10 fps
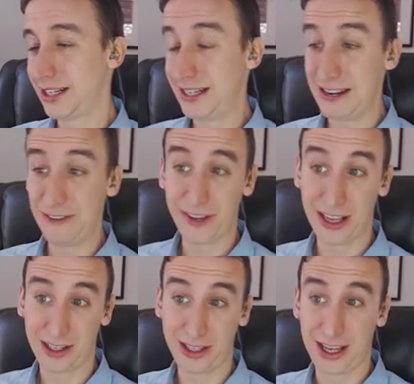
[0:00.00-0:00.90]

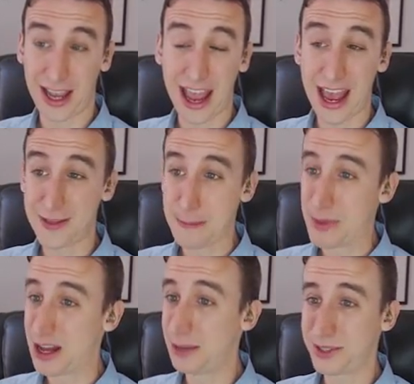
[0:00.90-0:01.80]
significantly, and the
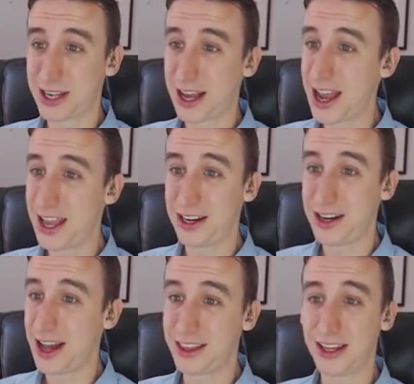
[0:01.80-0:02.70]
mobs I
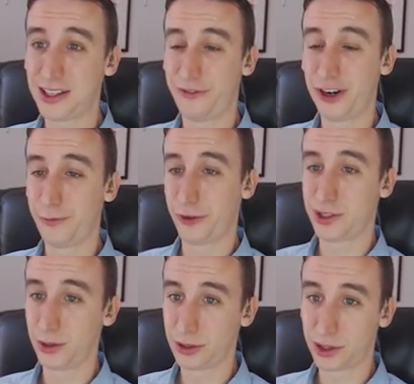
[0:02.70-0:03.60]
had not thought to farm for
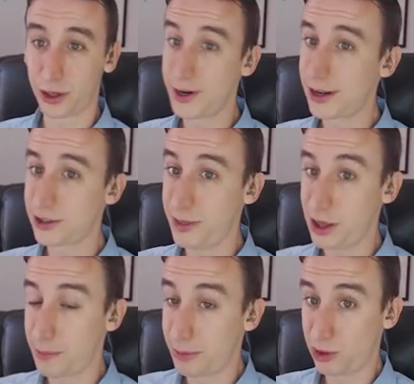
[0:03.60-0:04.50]
souls turned out to
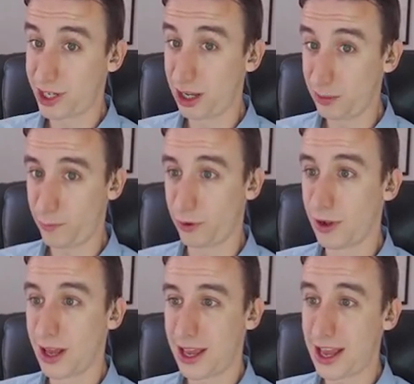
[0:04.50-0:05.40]
be the most helpful,